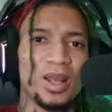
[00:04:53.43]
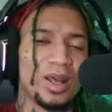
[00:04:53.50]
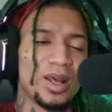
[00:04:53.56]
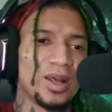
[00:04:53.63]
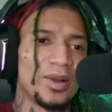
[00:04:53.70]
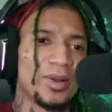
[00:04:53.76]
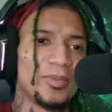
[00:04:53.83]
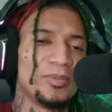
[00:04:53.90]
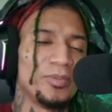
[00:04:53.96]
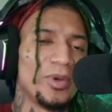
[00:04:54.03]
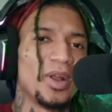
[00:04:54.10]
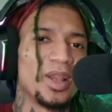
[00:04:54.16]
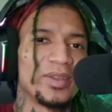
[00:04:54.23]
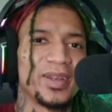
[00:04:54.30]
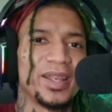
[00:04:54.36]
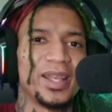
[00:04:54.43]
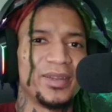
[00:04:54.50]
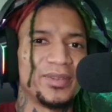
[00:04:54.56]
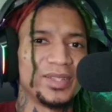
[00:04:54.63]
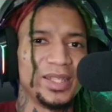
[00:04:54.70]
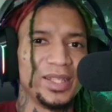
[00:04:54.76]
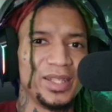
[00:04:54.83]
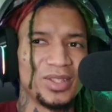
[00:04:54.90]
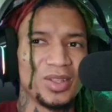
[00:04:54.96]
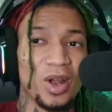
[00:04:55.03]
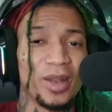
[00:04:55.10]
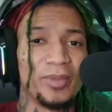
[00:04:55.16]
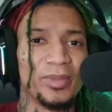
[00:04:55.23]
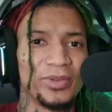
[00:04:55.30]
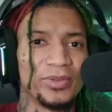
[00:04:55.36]
All of our NFTs
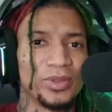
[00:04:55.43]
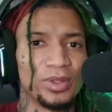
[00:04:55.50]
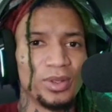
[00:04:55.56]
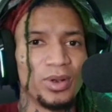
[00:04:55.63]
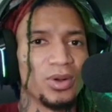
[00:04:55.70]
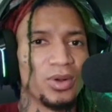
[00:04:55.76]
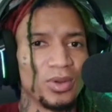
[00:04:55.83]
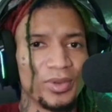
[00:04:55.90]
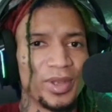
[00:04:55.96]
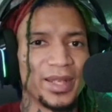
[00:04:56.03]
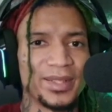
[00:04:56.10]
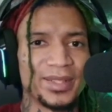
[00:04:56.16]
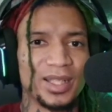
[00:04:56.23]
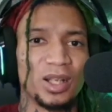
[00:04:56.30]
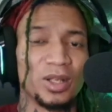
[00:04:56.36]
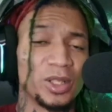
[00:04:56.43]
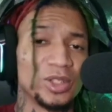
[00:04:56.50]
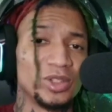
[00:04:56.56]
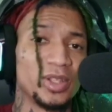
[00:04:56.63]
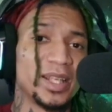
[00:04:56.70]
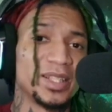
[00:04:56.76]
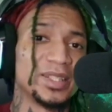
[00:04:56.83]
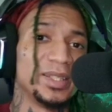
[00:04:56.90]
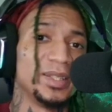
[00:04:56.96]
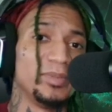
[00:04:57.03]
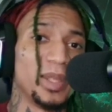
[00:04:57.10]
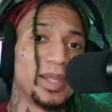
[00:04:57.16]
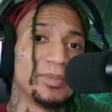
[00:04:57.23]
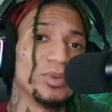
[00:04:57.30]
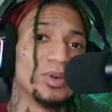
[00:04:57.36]
are meant for you to hold, not sell, because you actually
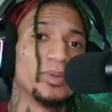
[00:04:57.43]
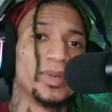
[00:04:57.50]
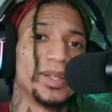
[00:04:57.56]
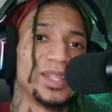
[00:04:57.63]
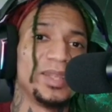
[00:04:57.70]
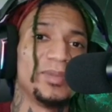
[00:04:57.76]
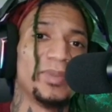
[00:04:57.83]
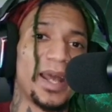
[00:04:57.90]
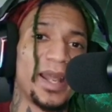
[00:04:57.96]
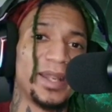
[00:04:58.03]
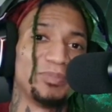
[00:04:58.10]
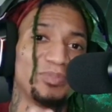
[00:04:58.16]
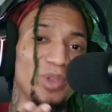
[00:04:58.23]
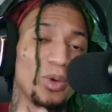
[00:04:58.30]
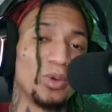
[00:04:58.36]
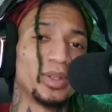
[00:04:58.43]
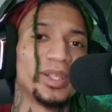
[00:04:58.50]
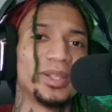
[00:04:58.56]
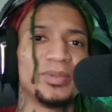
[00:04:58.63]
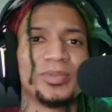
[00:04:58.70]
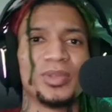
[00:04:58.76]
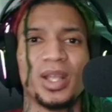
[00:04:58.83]
make more money by holding them.